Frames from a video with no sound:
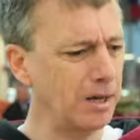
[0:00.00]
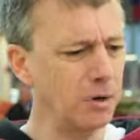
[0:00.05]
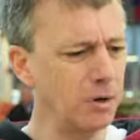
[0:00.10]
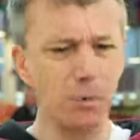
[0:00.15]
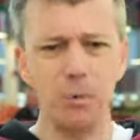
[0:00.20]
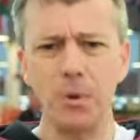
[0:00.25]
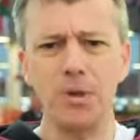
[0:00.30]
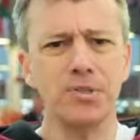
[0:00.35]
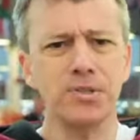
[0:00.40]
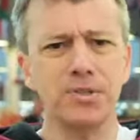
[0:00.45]

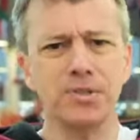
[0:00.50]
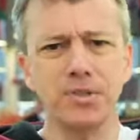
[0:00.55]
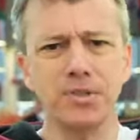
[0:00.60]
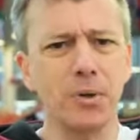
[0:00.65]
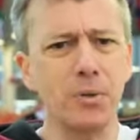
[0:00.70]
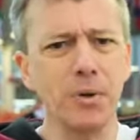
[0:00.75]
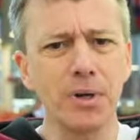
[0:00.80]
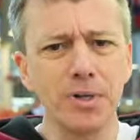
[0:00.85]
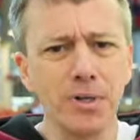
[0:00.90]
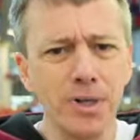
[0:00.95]
what's
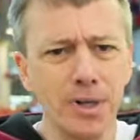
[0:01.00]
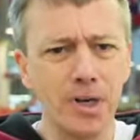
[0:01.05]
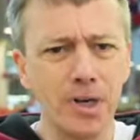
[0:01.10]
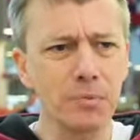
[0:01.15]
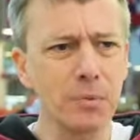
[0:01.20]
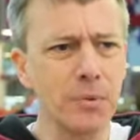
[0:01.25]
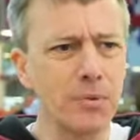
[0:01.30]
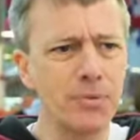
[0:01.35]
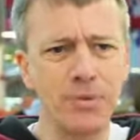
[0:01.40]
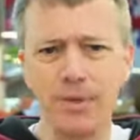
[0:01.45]
going on
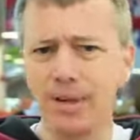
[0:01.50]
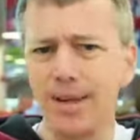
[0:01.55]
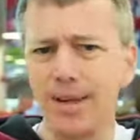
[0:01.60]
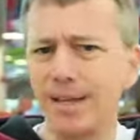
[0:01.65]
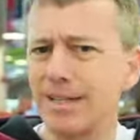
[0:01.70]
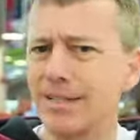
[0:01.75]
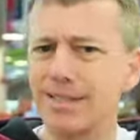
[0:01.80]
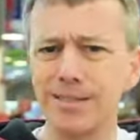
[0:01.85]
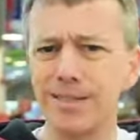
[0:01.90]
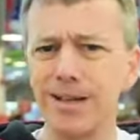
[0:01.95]
with the
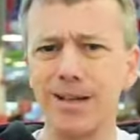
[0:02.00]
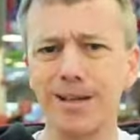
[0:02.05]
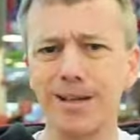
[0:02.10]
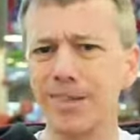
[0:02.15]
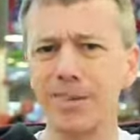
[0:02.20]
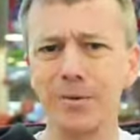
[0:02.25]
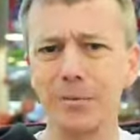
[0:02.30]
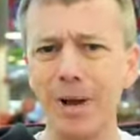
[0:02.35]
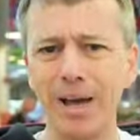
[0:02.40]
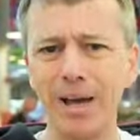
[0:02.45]
Lysol
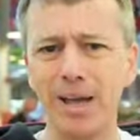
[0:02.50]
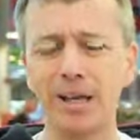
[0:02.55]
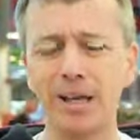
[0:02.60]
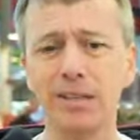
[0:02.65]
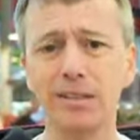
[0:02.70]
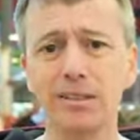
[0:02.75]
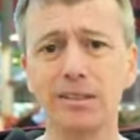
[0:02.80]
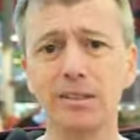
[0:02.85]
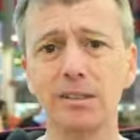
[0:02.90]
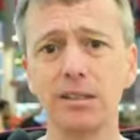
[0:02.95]
and the
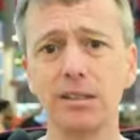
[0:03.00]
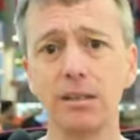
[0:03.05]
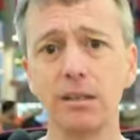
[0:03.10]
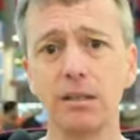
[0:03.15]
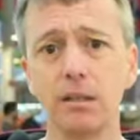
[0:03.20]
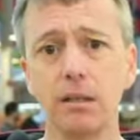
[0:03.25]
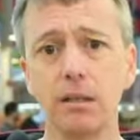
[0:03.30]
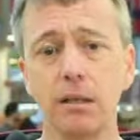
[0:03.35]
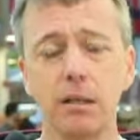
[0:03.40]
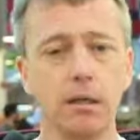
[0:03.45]
rags?
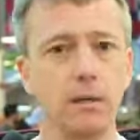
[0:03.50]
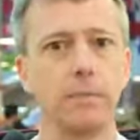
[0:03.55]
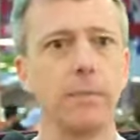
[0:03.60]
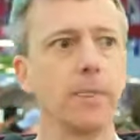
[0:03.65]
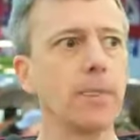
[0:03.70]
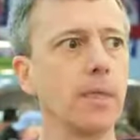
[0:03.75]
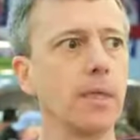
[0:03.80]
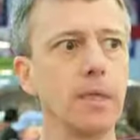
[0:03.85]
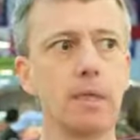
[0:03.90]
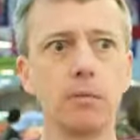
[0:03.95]

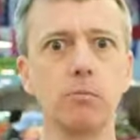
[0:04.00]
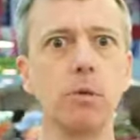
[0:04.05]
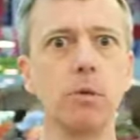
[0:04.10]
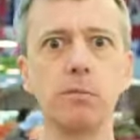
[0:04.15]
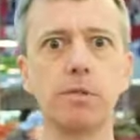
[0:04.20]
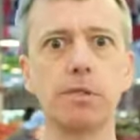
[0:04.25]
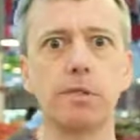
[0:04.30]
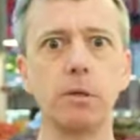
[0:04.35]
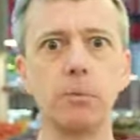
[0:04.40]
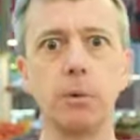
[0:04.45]
And the
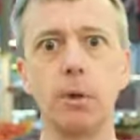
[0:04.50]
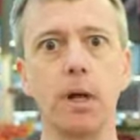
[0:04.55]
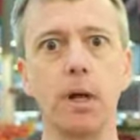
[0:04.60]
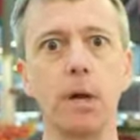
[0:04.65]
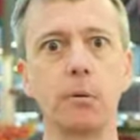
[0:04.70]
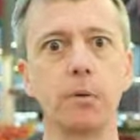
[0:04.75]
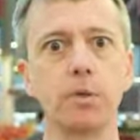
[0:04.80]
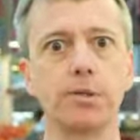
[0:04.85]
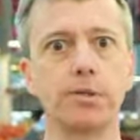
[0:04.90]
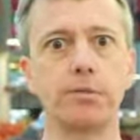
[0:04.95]
woman said, "Well, I
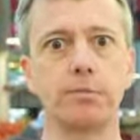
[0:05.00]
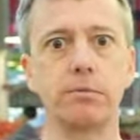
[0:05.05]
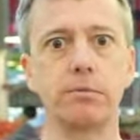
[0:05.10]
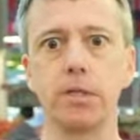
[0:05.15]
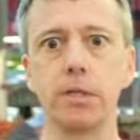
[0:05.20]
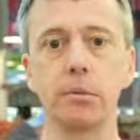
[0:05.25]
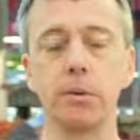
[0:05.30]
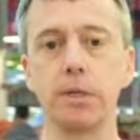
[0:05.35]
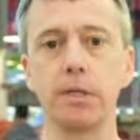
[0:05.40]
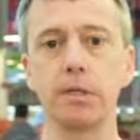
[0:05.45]
was
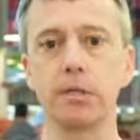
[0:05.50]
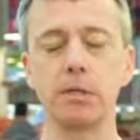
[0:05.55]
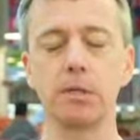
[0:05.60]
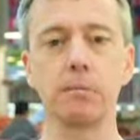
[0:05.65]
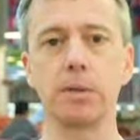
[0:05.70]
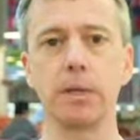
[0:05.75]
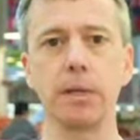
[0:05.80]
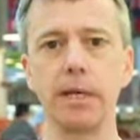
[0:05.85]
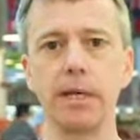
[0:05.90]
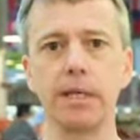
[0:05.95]
doing some
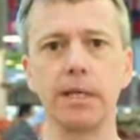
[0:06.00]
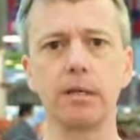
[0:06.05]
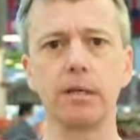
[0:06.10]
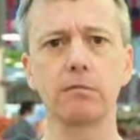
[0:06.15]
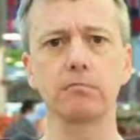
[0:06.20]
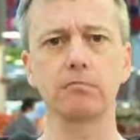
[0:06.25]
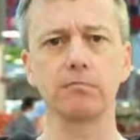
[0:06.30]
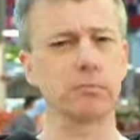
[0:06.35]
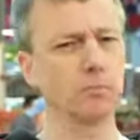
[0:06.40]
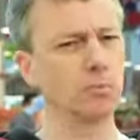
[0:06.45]
cleaning."
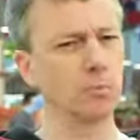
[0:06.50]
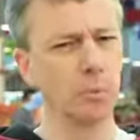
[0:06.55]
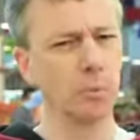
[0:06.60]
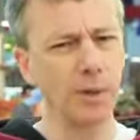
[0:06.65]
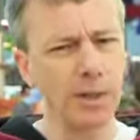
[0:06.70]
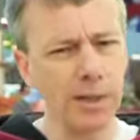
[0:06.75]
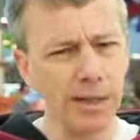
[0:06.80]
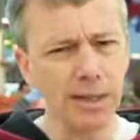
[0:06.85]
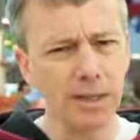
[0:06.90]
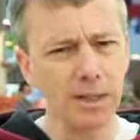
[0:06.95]

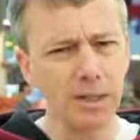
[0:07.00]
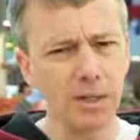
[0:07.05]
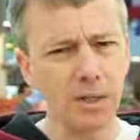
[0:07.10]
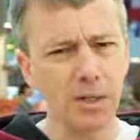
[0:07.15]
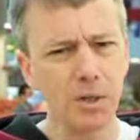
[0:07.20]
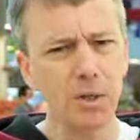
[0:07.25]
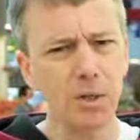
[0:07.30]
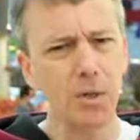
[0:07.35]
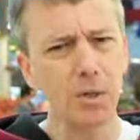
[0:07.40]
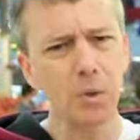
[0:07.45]
"Really?
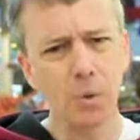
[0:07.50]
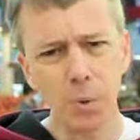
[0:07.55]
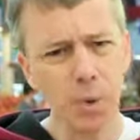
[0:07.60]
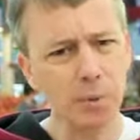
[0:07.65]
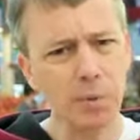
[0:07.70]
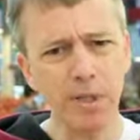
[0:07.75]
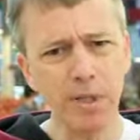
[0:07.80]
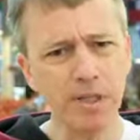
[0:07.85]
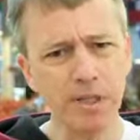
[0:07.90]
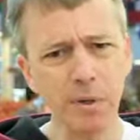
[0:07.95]
Where
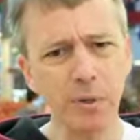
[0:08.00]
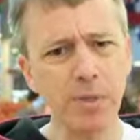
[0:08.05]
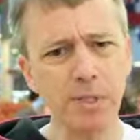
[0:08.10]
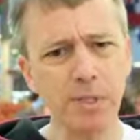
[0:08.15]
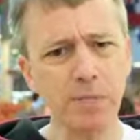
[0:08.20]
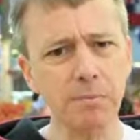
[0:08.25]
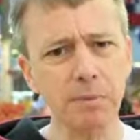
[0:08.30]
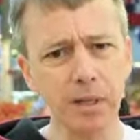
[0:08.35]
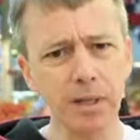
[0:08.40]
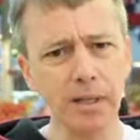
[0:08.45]
were you doing
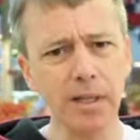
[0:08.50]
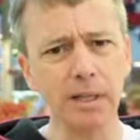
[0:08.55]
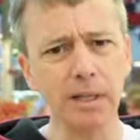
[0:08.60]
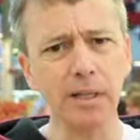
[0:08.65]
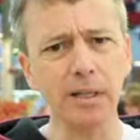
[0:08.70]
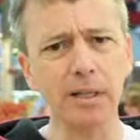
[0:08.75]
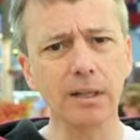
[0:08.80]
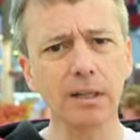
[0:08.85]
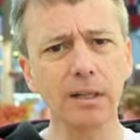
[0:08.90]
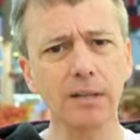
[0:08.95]
some
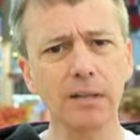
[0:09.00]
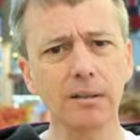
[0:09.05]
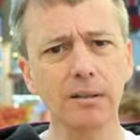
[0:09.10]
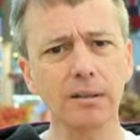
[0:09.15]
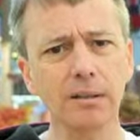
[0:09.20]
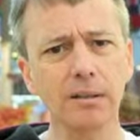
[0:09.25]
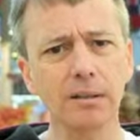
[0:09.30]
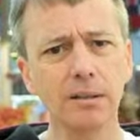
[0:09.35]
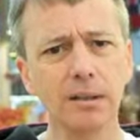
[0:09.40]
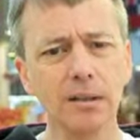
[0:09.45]
cleaning?"
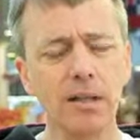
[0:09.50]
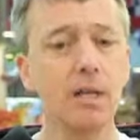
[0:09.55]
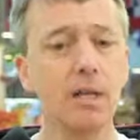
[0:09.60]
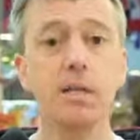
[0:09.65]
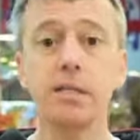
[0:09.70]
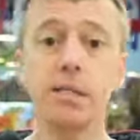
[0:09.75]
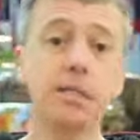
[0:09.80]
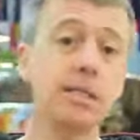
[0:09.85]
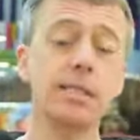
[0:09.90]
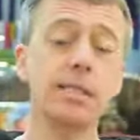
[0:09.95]

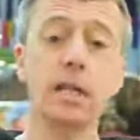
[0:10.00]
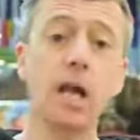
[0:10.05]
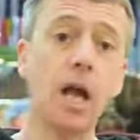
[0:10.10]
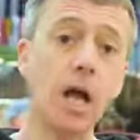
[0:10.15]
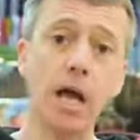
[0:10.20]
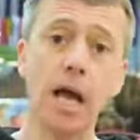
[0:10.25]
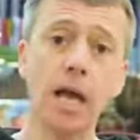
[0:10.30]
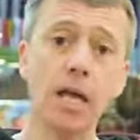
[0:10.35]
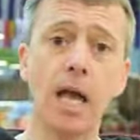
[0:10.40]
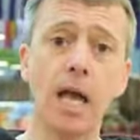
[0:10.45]
She said,
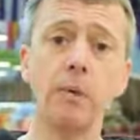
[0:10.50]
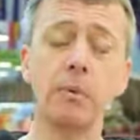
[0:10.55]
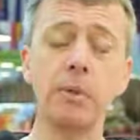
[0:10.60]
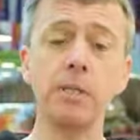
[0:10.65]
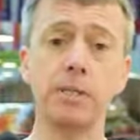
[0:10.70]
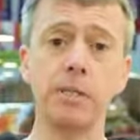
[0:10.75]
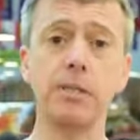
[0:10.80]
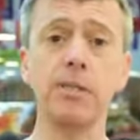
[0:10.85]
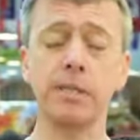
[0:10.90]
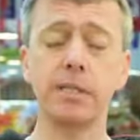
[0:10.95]
I
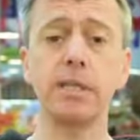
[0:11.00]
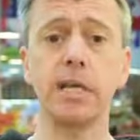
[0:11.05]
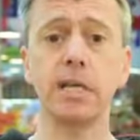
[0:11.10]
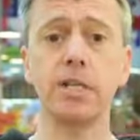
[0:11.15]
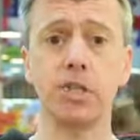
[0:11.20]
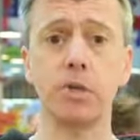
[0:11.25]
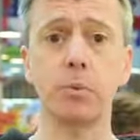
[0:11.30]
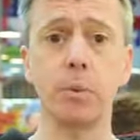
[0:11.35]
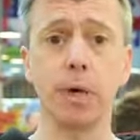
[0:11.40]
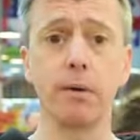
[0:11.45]
was in the
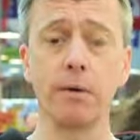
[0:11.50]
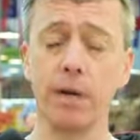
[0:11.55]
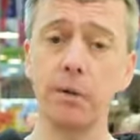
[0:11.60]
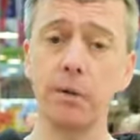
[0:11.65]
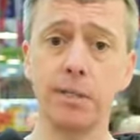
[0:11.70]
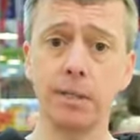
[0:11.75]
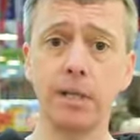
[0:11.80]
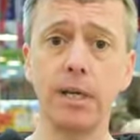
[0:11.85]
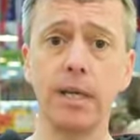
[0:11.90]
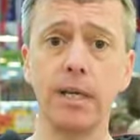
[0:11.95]
sanctuary. I
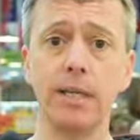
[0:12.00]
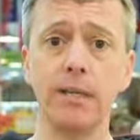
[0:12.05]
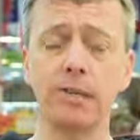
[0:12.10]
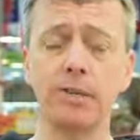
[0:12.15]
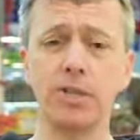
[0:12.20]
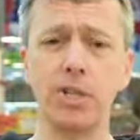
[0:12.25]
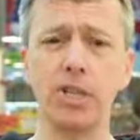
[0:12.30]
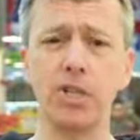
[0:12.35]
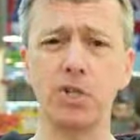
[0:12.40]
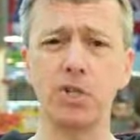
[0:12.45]
was cleaning the
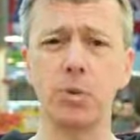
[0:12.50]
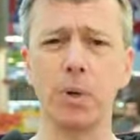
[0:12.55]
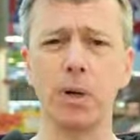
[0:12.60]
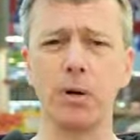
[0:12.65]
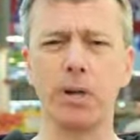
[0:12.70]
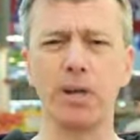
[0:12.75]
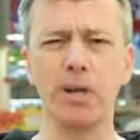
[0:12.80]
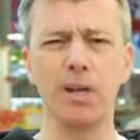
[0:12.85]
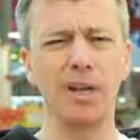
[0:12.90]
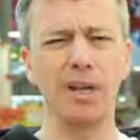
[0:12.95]

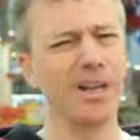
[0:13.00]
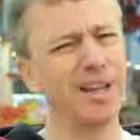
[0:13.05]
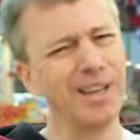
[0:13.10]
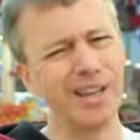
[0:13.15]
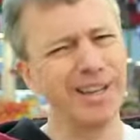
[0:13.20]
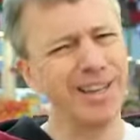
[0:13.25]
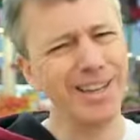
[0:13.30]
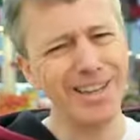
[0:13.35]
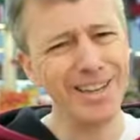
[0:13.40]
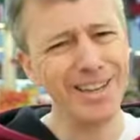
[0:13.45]
sanctuary.
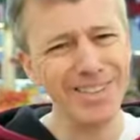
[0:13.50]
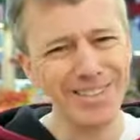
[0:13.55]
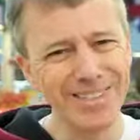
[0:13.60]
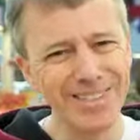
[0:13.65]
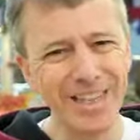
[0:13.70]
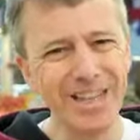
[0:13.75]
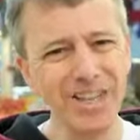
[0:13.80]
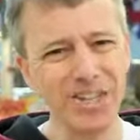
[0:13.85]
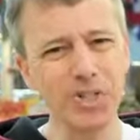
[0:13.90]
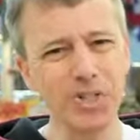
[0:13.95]
"And the
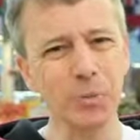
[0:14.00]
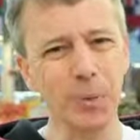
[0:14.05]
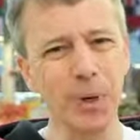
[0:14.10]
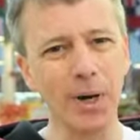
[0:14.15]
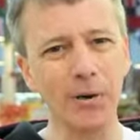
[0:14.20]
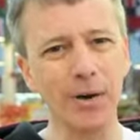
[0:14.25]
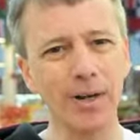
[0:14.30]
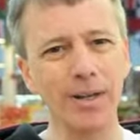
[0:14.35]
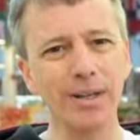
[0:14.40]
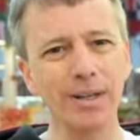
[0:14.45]
sanctuary?